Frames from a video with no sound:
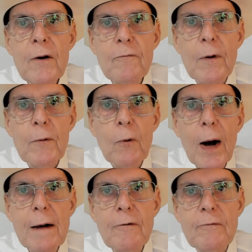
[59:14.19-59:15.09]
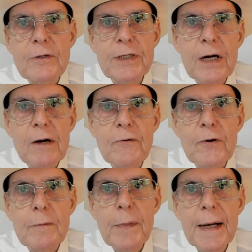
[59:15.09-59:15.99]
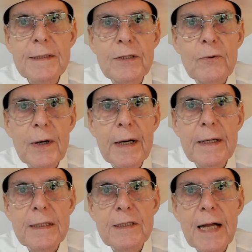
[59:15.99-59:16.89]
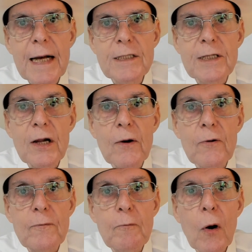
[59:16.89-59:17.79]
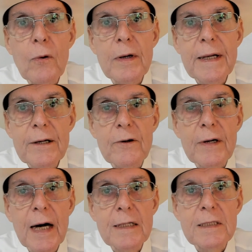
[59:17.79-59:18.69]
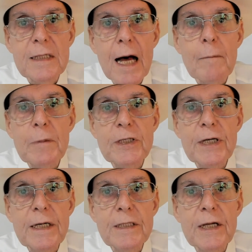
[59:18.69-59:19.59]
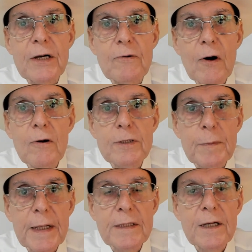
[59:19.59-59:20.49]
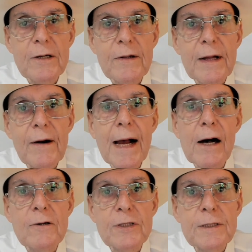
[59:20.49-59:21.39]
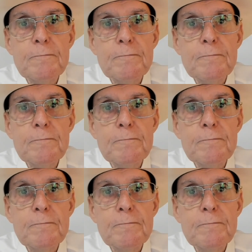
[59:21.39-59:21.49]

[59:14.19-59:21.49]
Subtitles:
from the wife of a sheriff who had passed away and had stashed a load of broken, ill-gotten slot machines in the crawl space under their house.